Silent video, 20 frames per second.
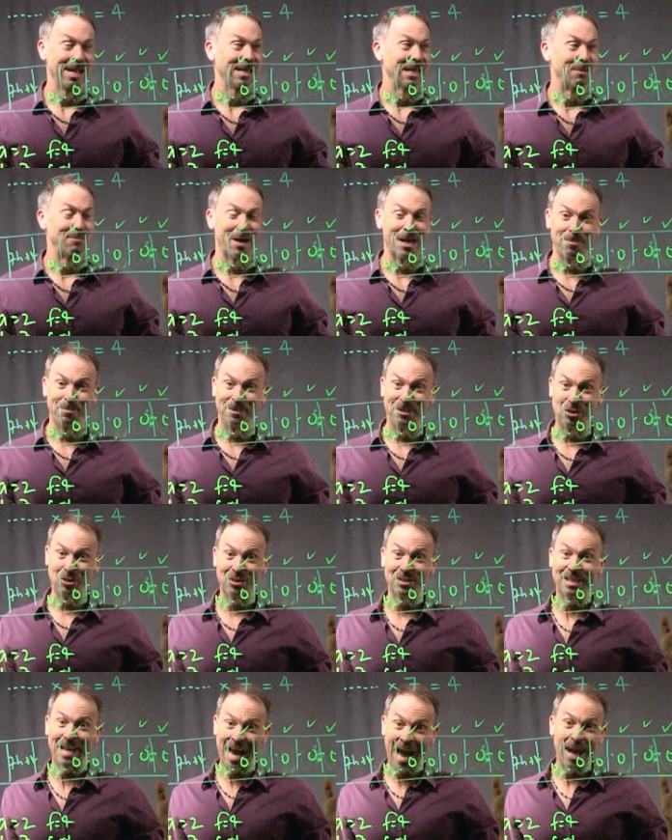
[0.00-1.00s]
Now
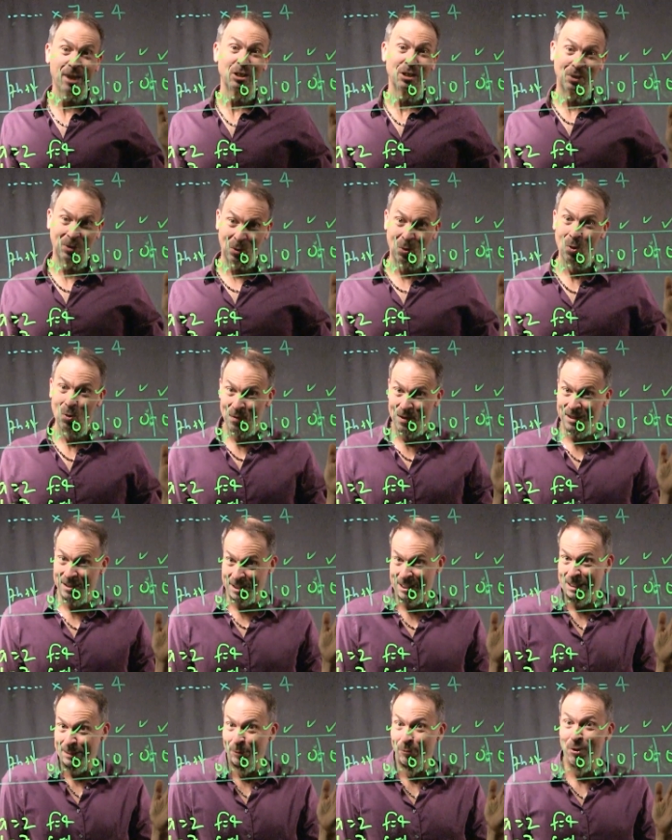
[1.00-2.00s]
mathematicians actually call this
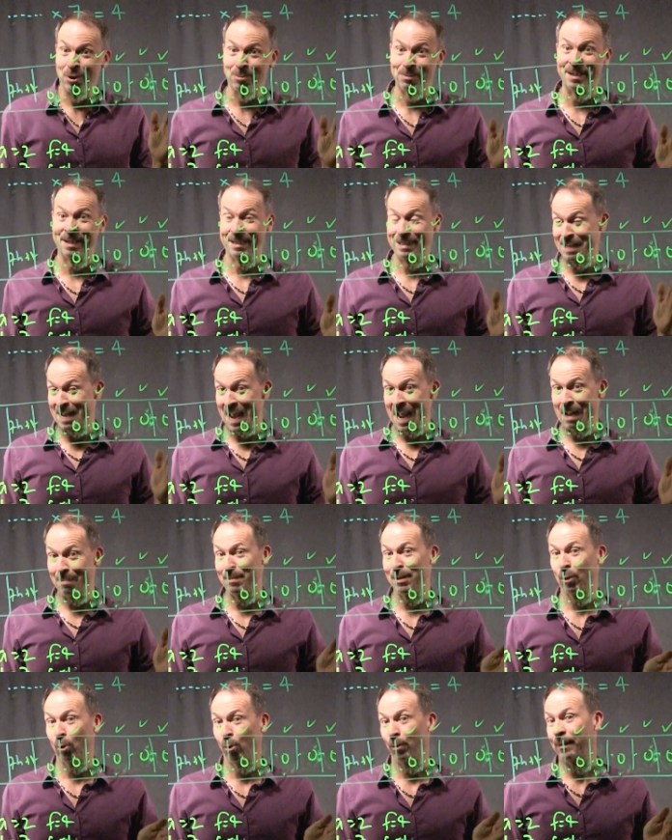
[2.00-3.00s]
system of arithmetic a name.
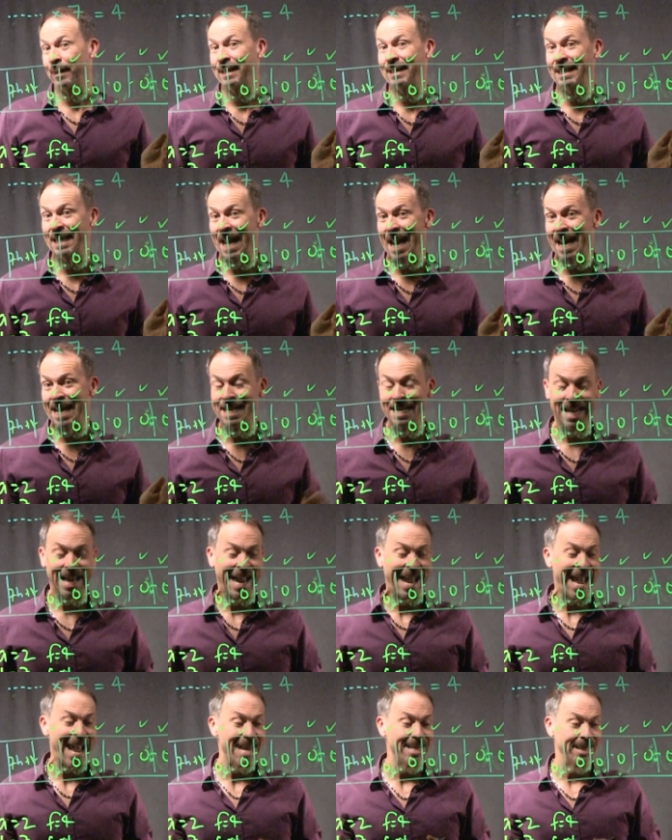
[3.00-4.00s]
They call it the 10
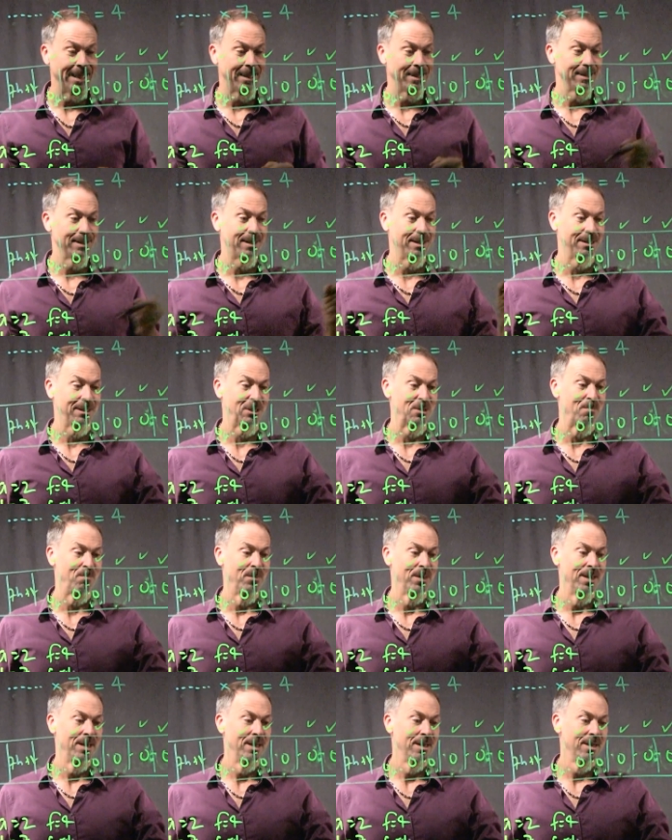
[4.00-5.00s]
adic system.
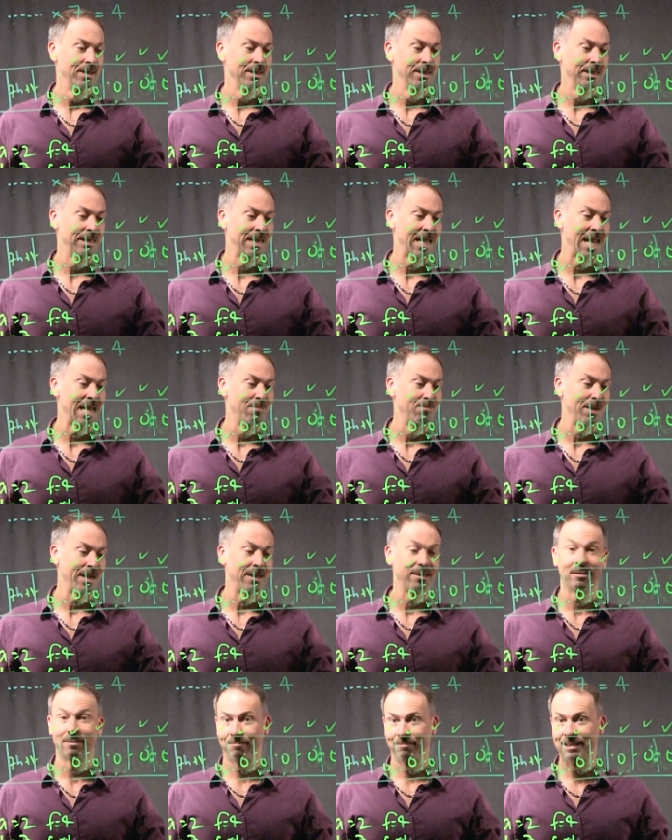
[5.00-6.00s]
10
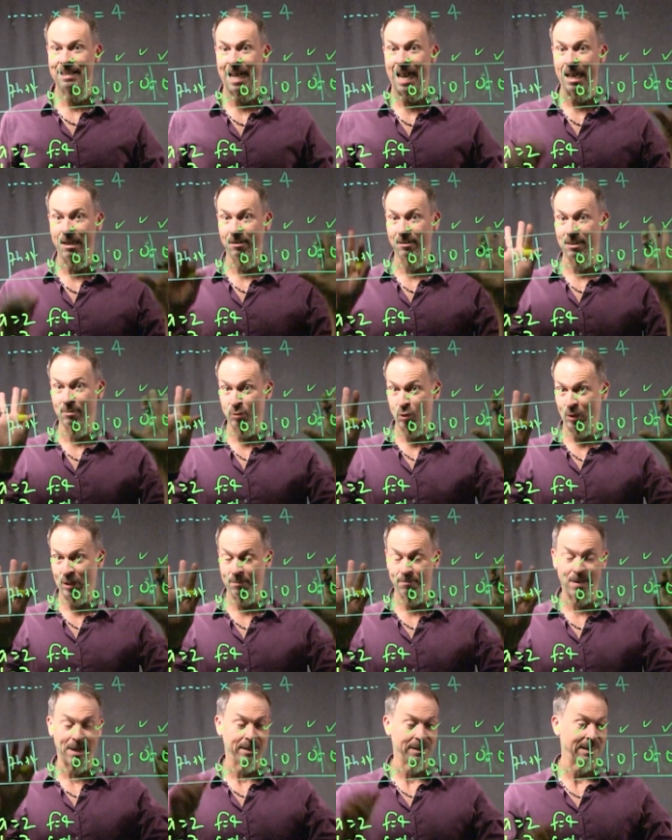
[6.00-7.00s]
means 10, because I'm doing it
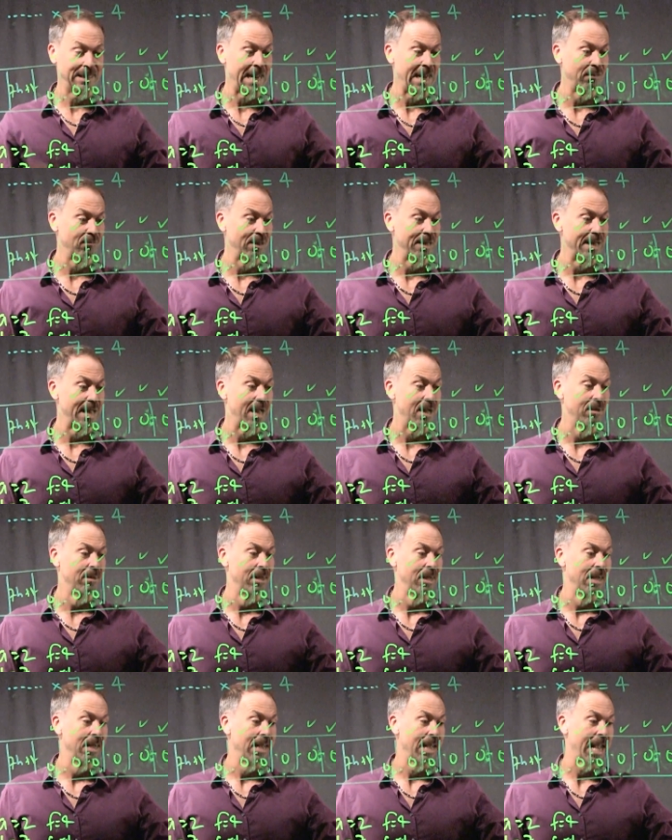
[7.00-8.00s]
in base 10 right now,
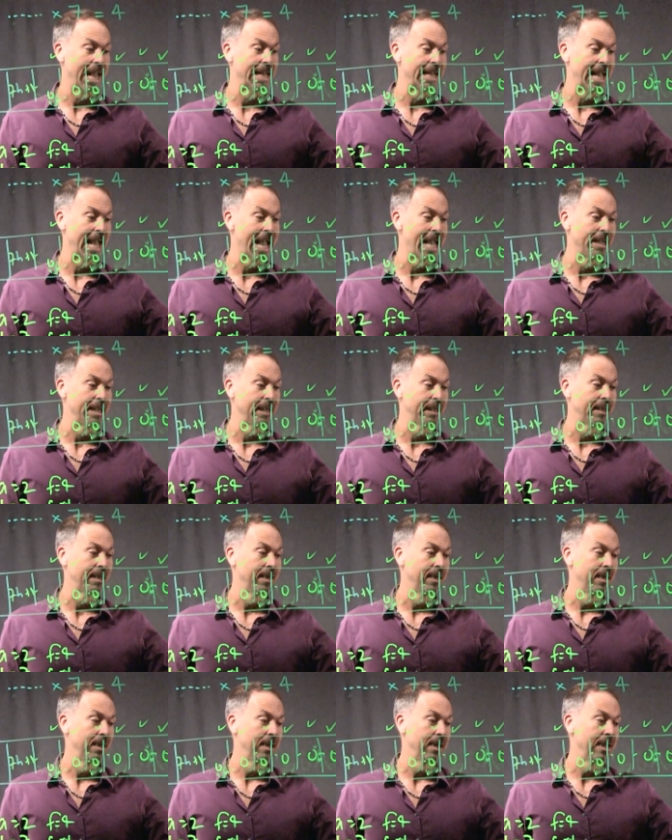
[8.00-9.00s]
and adic
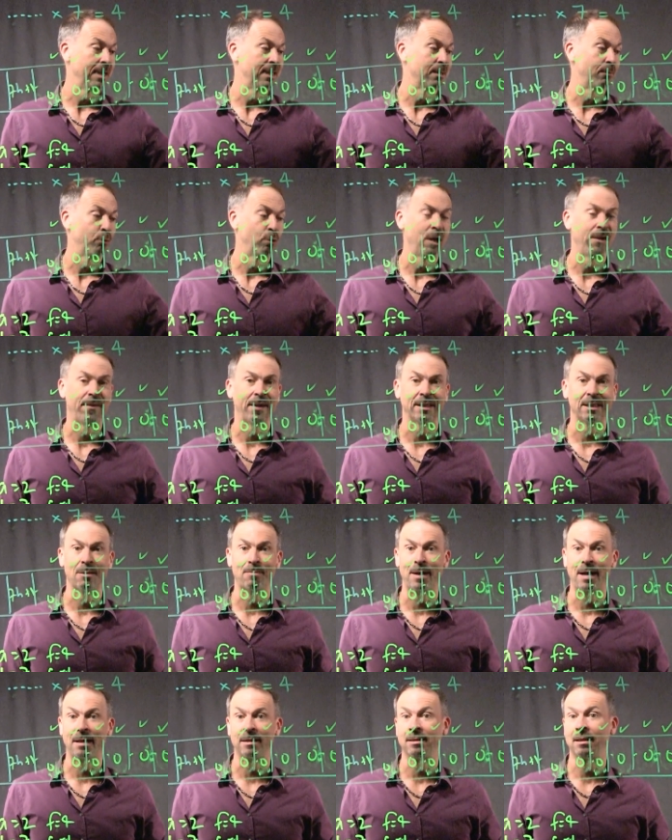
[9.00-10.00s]
is a prefix that
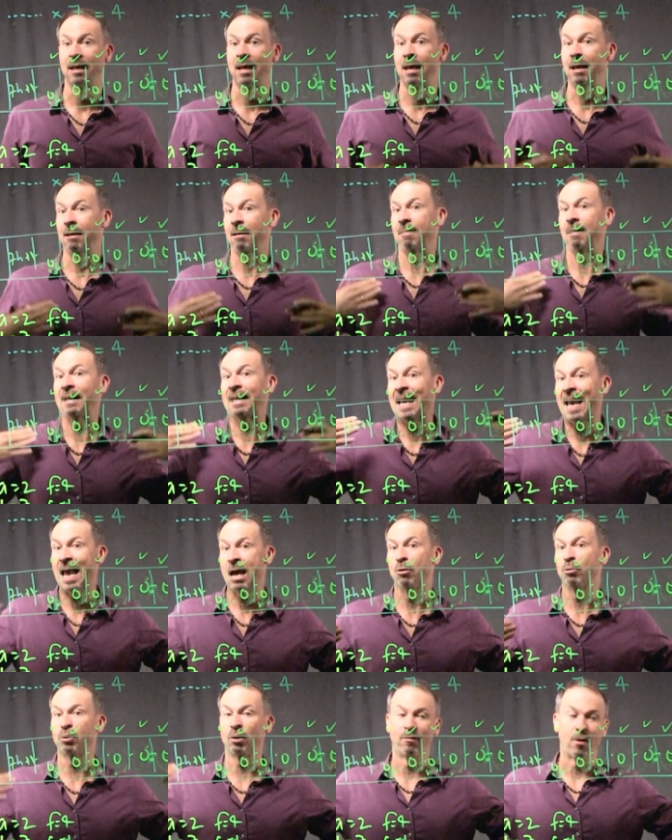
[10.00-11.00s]
means the
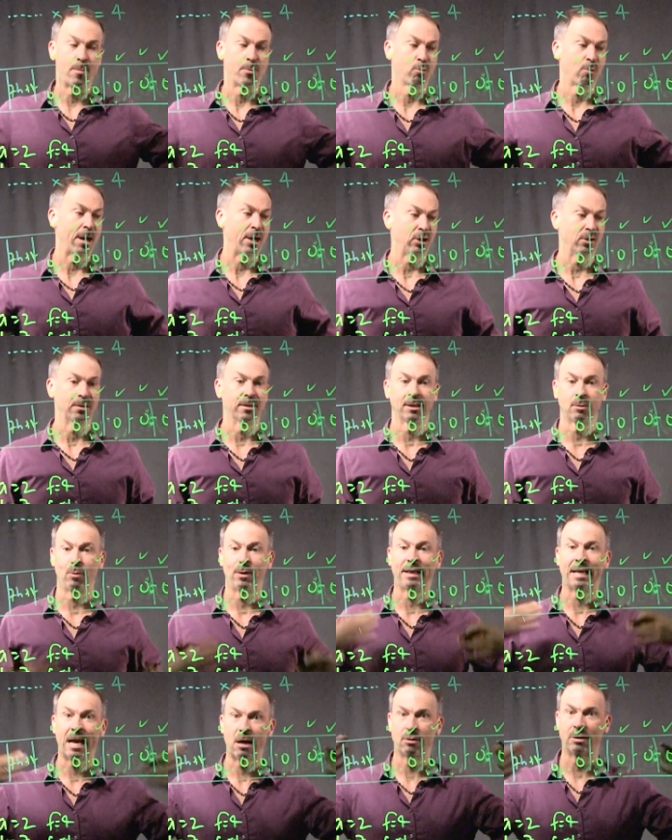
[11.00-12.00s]
count of operations. So we're
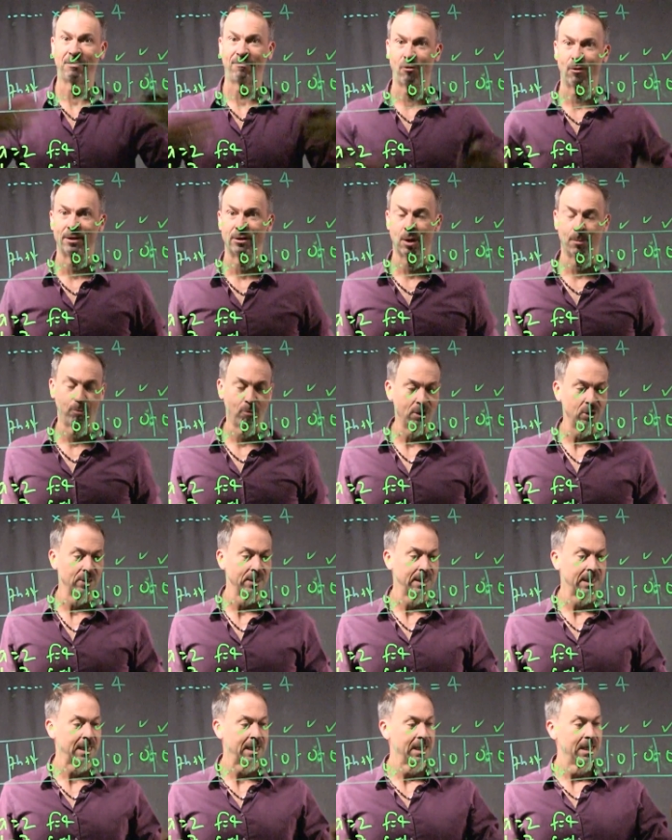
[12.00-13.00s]
counting various
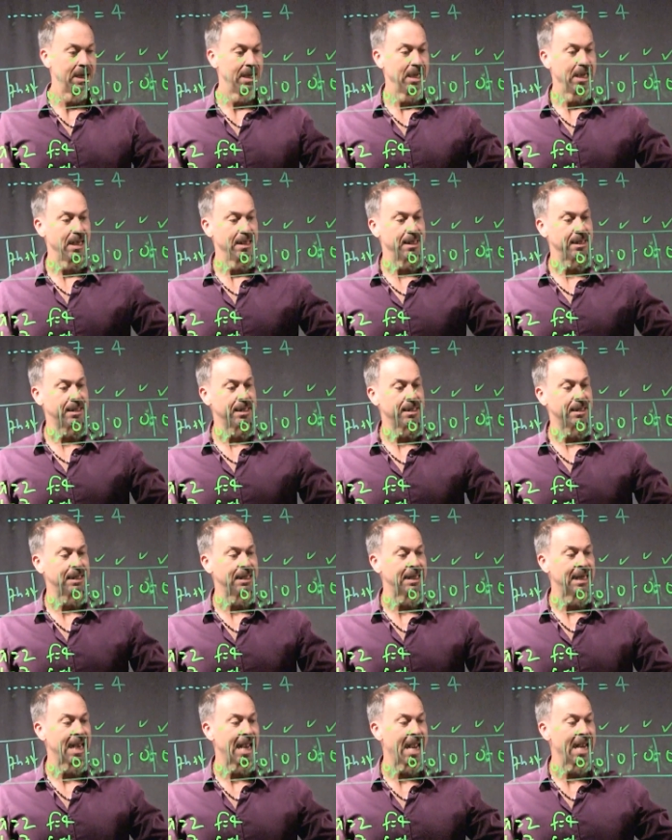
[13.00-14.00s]
operations here. This is
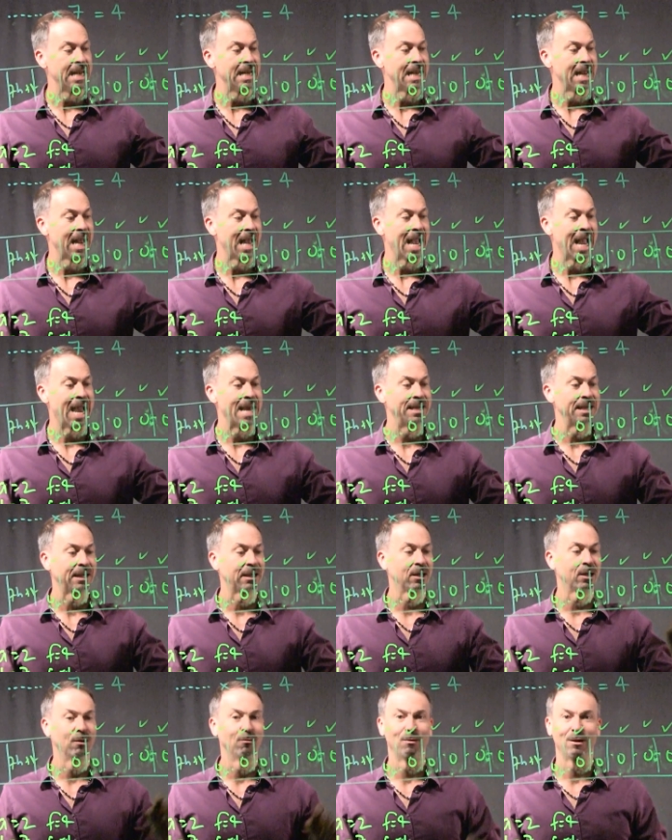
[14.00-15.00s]
10 adic
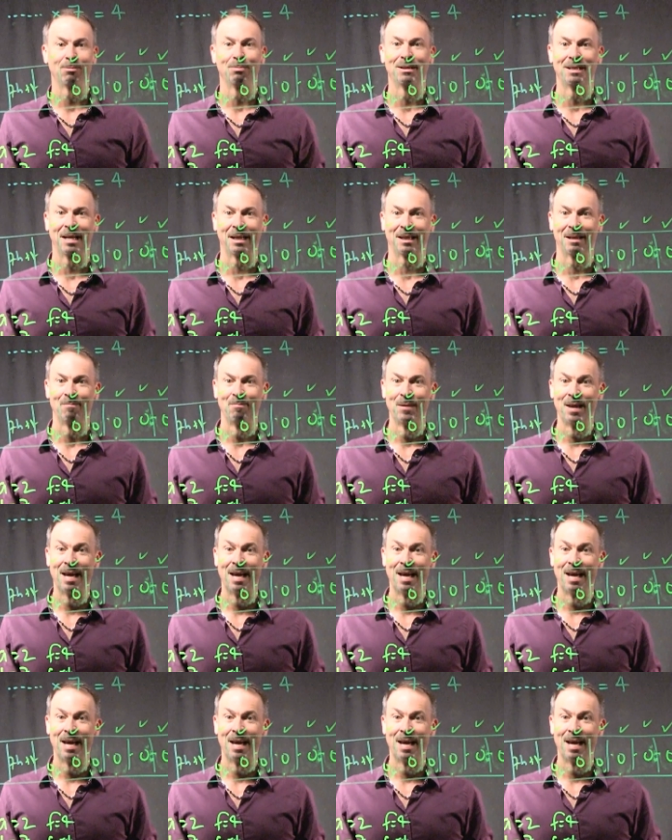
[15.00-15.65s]
arithmetic.